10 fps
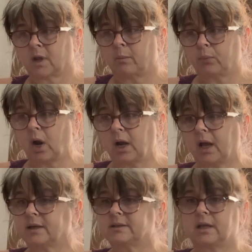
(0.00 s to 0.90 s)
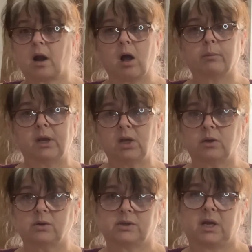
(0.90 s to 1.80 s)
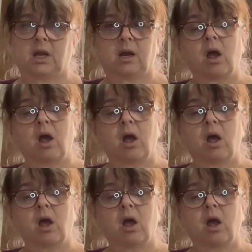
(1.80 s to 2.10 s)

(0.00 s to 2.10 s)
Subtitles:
products that I'll be using